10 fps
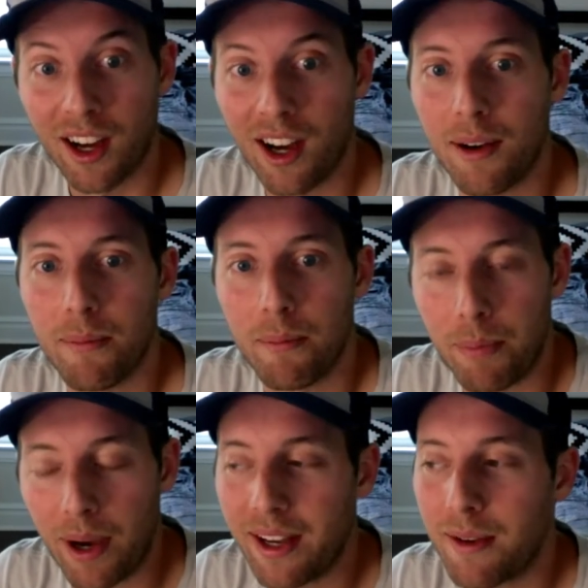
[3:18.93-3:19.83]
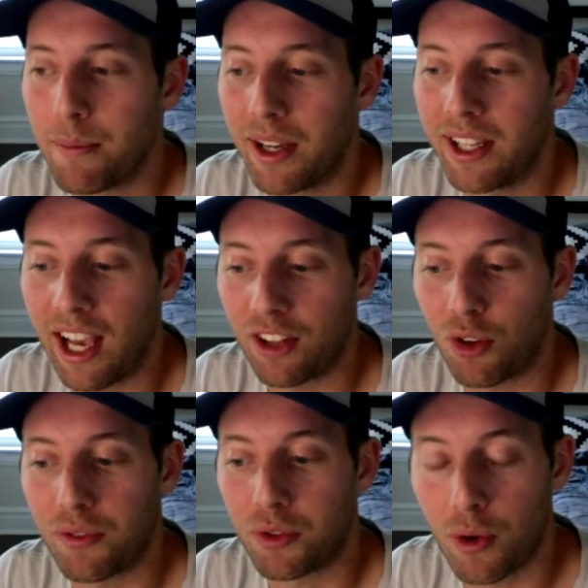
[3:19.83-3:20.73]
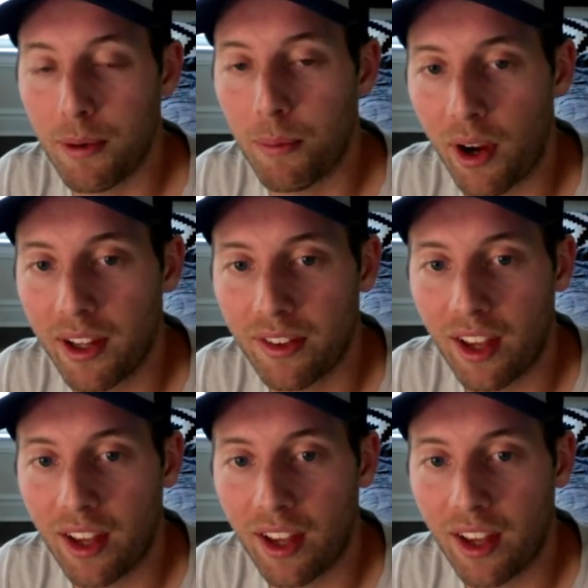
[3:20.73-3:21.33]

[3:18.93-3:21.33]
Um, but but yeah, so I have three boys,